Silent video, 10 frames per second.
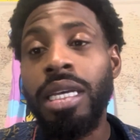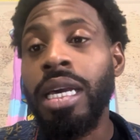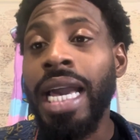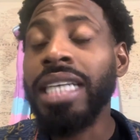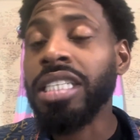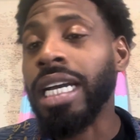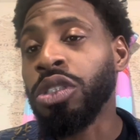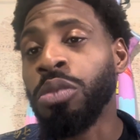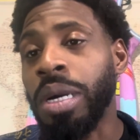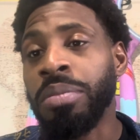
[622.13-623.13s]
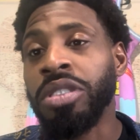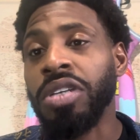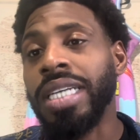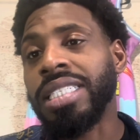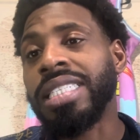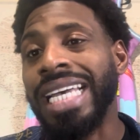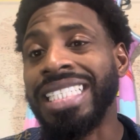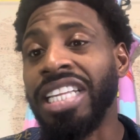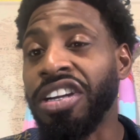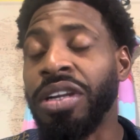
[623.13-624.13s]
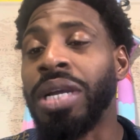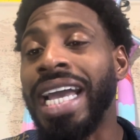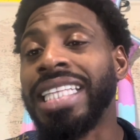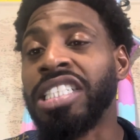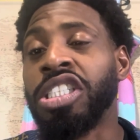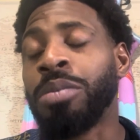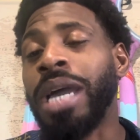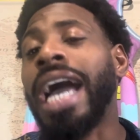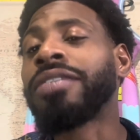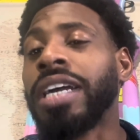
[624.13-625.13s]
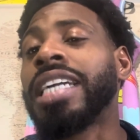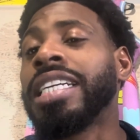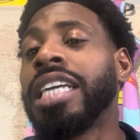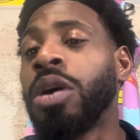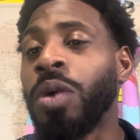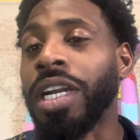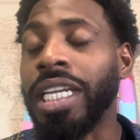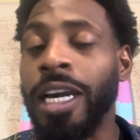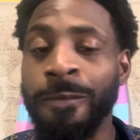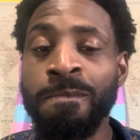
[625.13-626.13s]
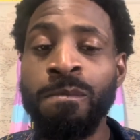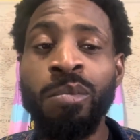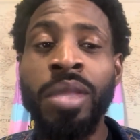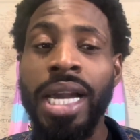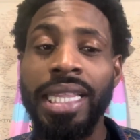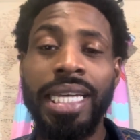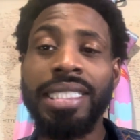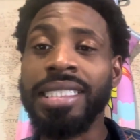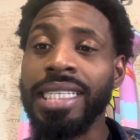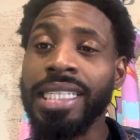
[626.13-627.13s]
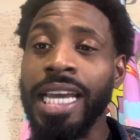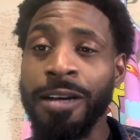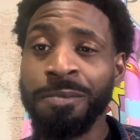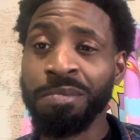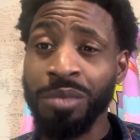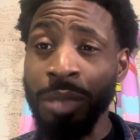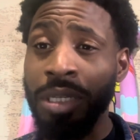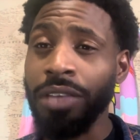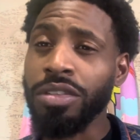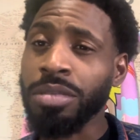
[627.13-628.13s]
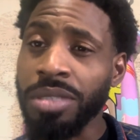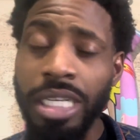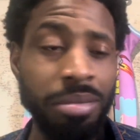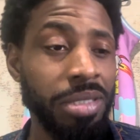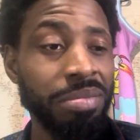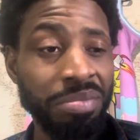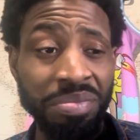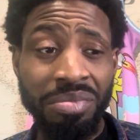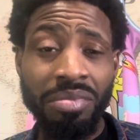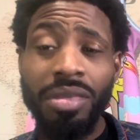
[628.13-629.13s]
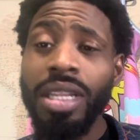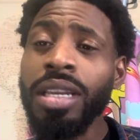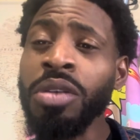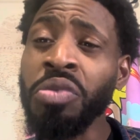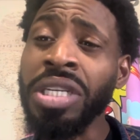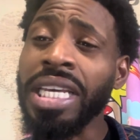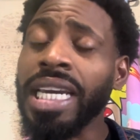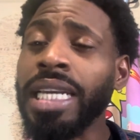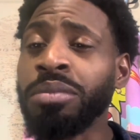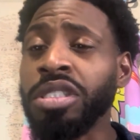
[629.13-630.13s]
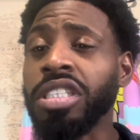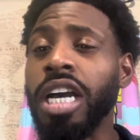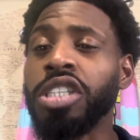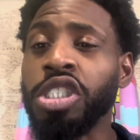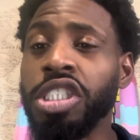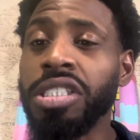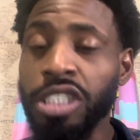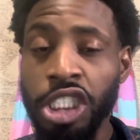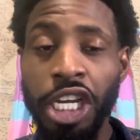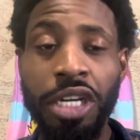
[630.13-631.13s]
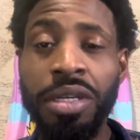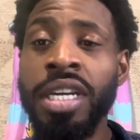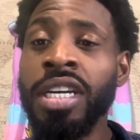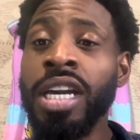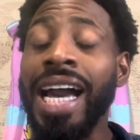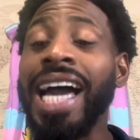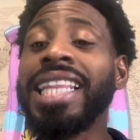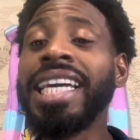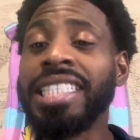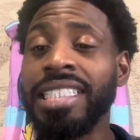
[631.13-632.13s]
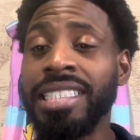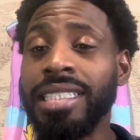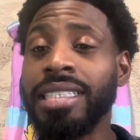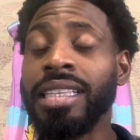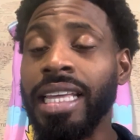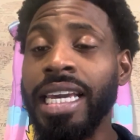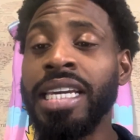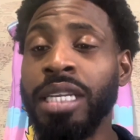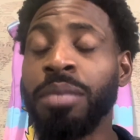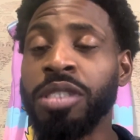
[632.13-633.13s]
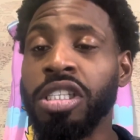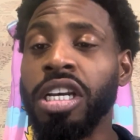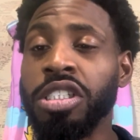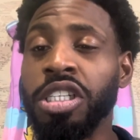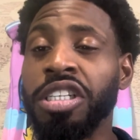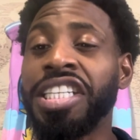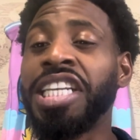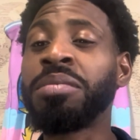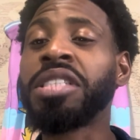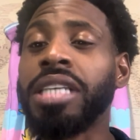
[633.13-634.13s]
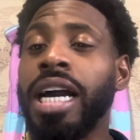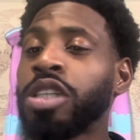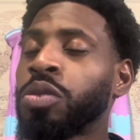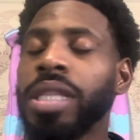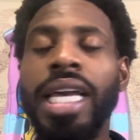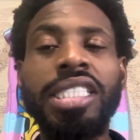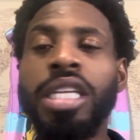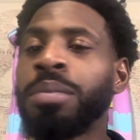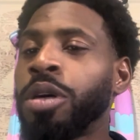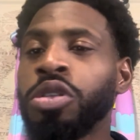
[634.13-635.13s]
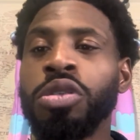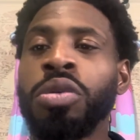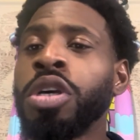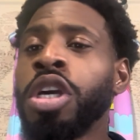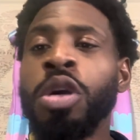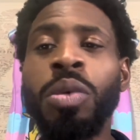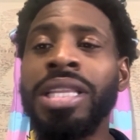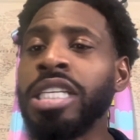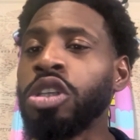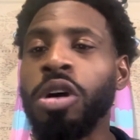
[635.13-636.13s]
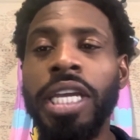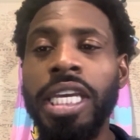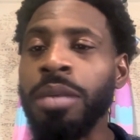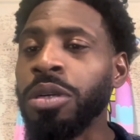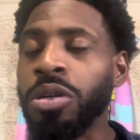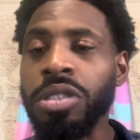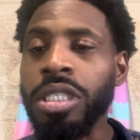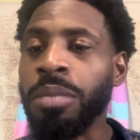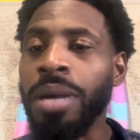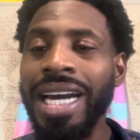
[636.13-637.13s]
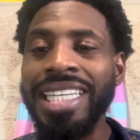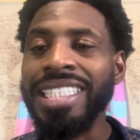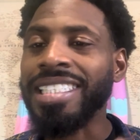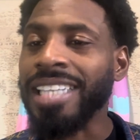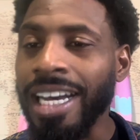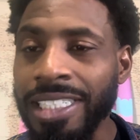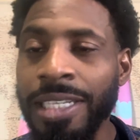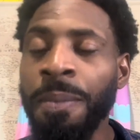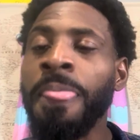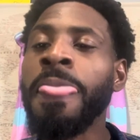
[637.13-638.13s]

Actually, I do my mental exercise there at the gym after I get done working out. I like to sit down. I'm going to give you some tips. And when they got a massage chair, I like to lay in that massage chair, get a massage, relax that muscle, release all that chemicals in the body, the toxic.